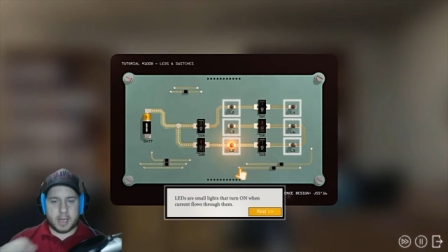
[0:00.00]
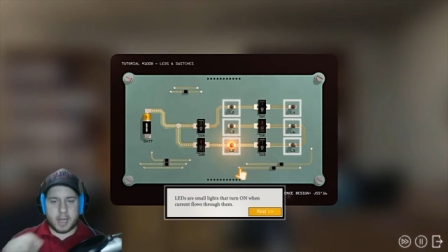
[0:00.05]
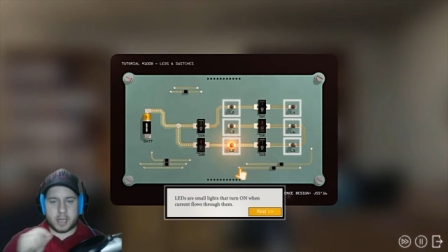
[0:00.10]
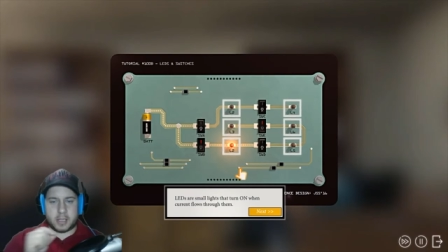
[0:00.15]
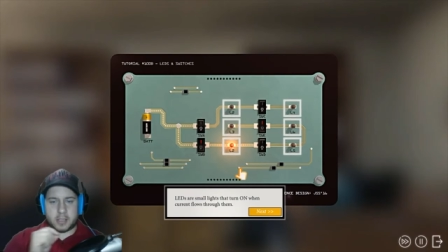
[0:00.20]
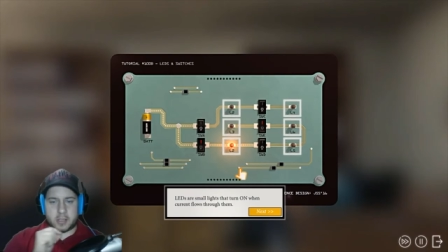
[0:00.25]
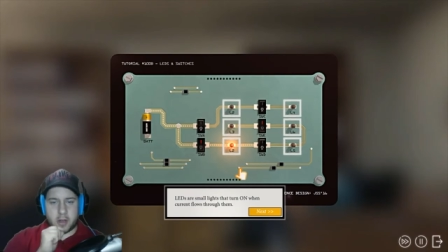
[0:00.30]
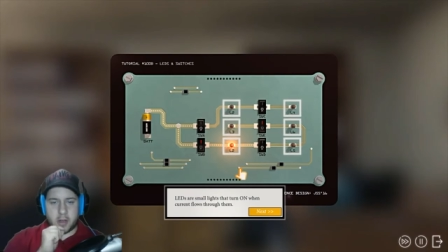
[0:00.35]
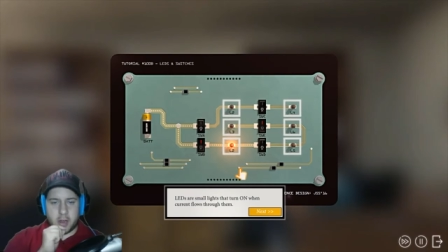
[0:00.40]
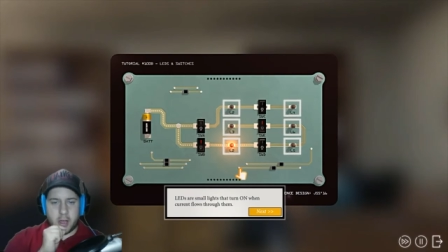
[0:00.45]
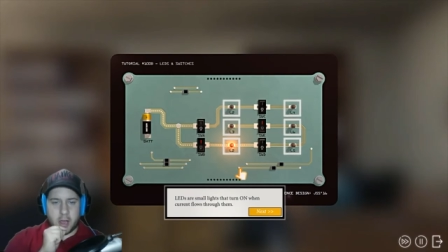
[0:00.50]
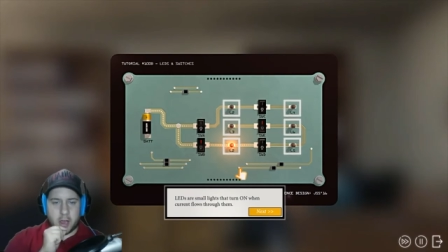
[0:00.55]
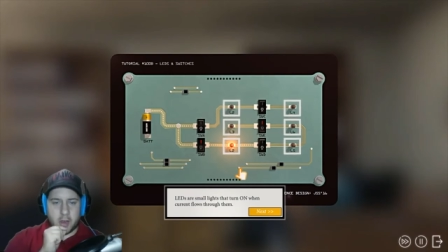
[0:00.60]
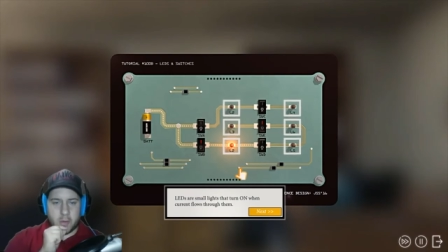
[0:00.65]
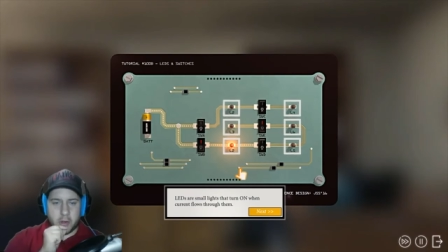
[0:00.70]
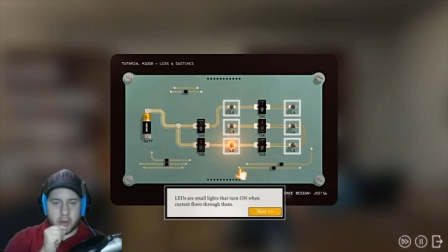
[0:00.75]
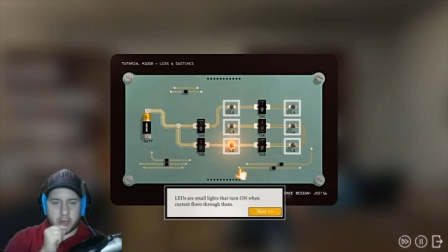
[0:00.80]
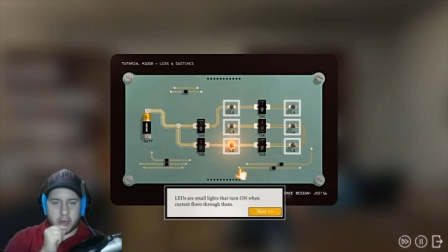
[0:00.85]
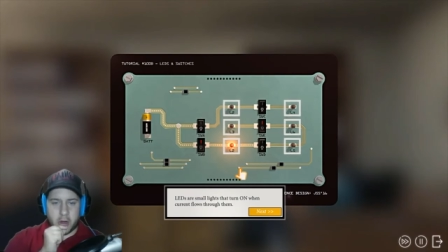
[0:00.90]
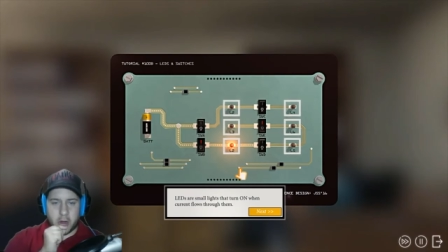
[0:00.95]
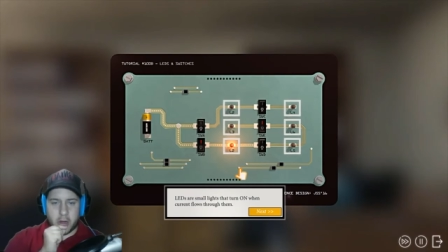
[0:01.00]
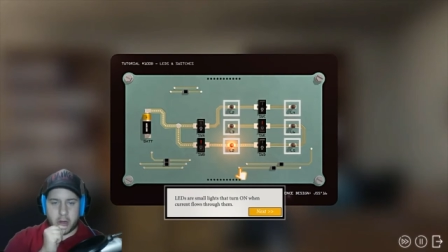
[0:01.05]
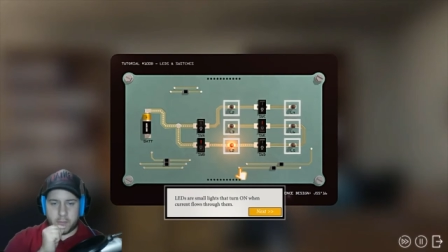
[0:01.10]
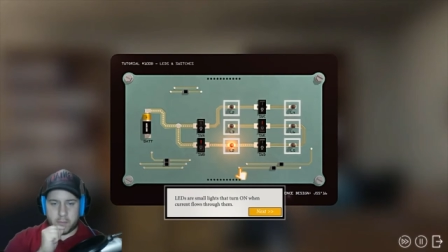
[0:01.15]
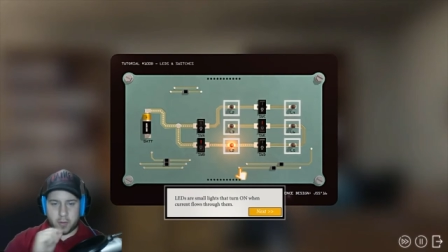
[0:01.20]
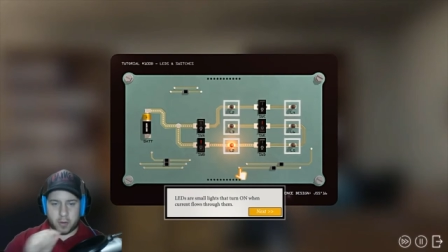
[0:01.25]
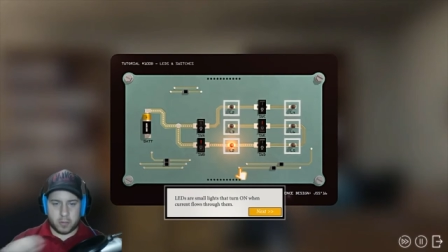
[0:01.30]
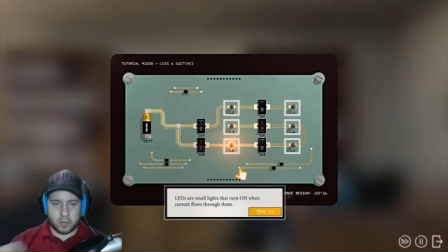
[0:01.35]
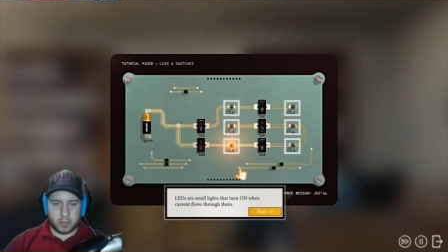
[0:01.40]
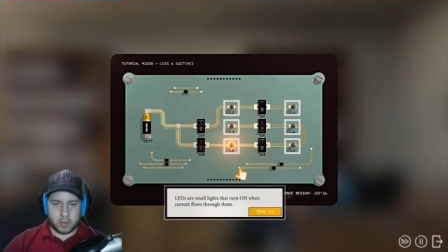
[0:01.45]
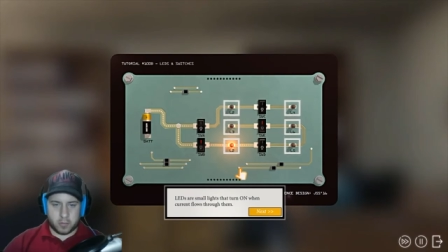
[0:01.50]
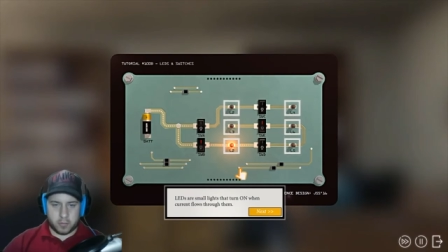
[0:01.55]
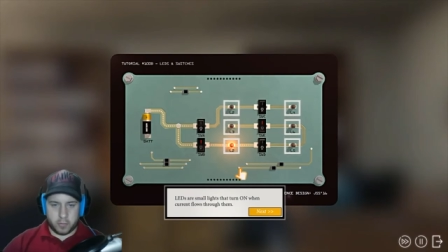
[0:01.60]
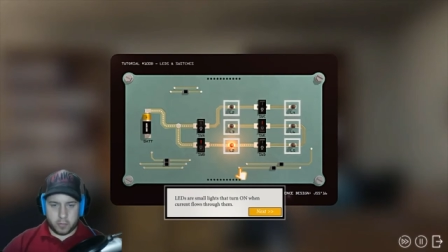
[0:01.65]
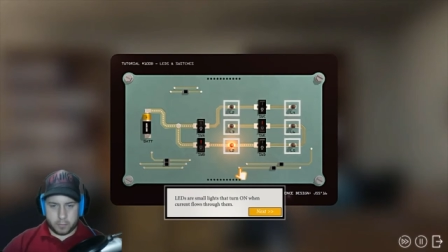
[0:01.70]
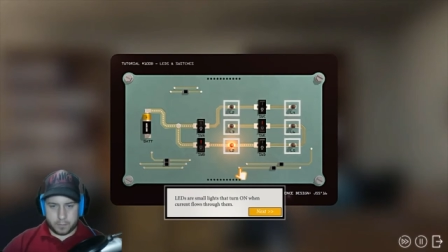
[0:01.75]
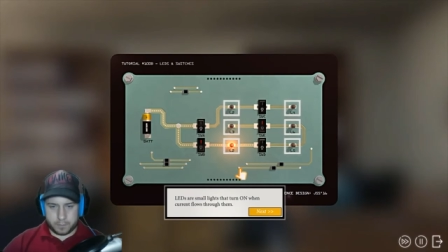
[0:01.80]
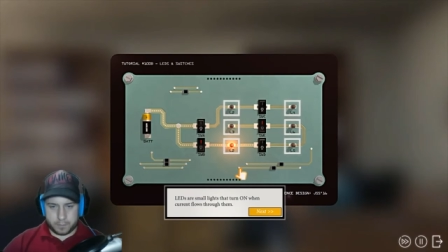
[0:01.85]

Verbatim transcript: that turn on when current flows through.